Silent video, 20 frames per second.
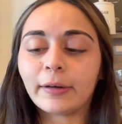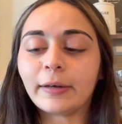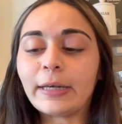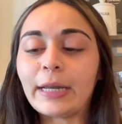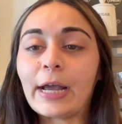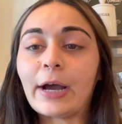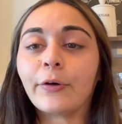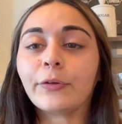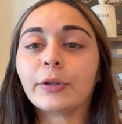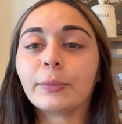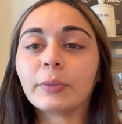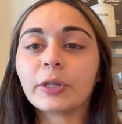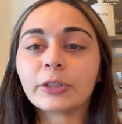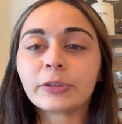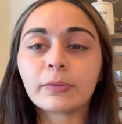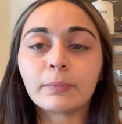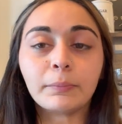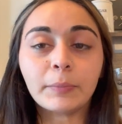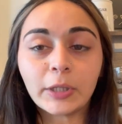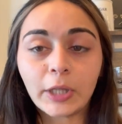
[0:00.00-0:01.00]
Now, the
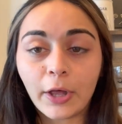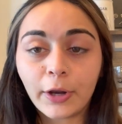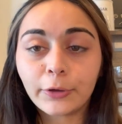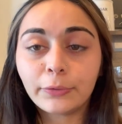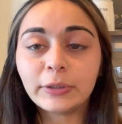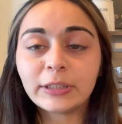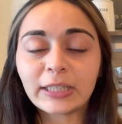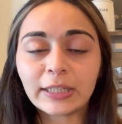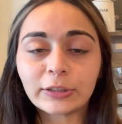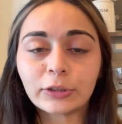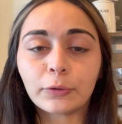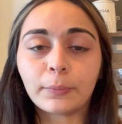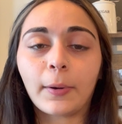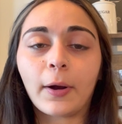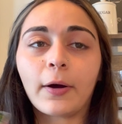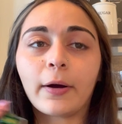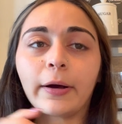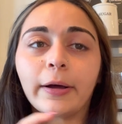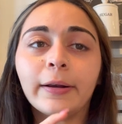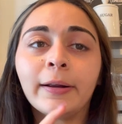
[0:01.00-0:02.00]
Milano Intenso
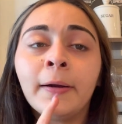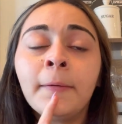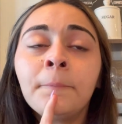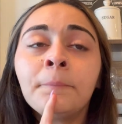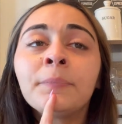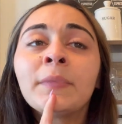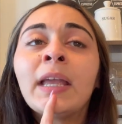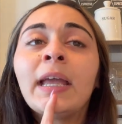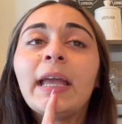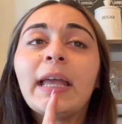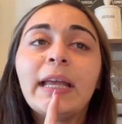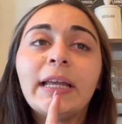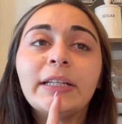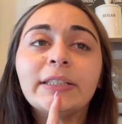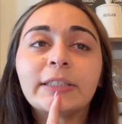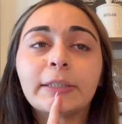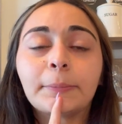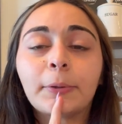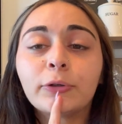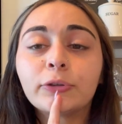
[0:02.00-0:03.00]
pod
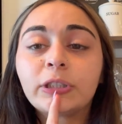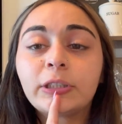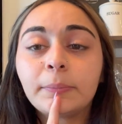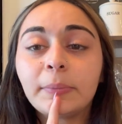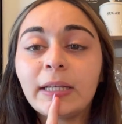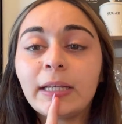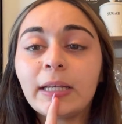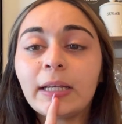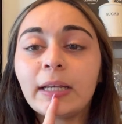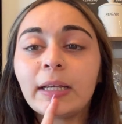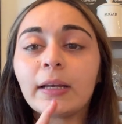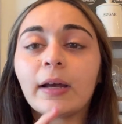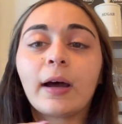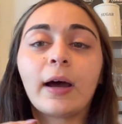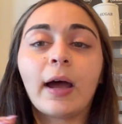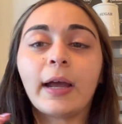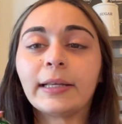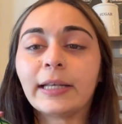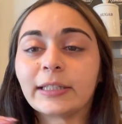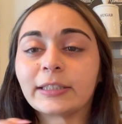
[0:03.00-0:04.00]
is supposed to be,
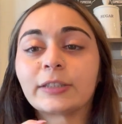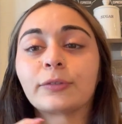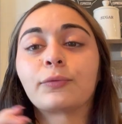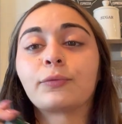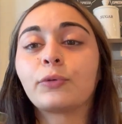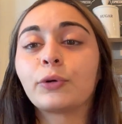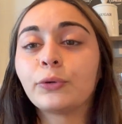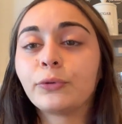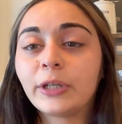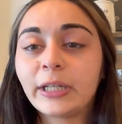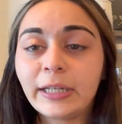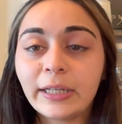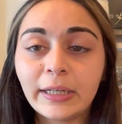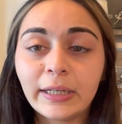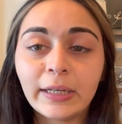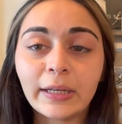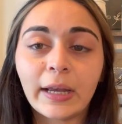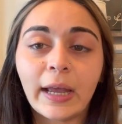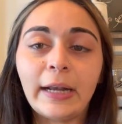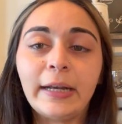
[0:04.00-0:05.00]
I guess,
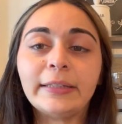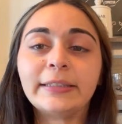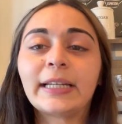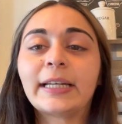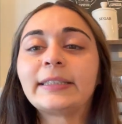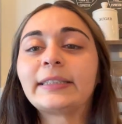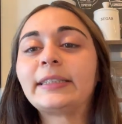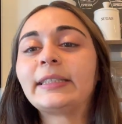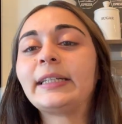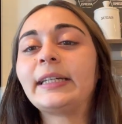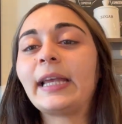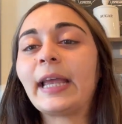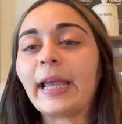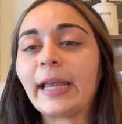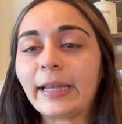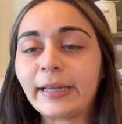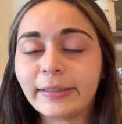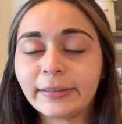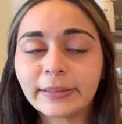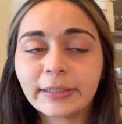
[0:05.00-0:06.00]
fruity and intensity
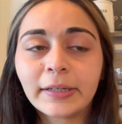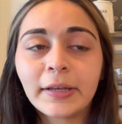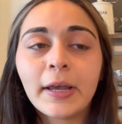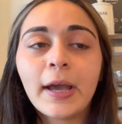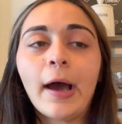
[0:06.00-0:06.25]
eight.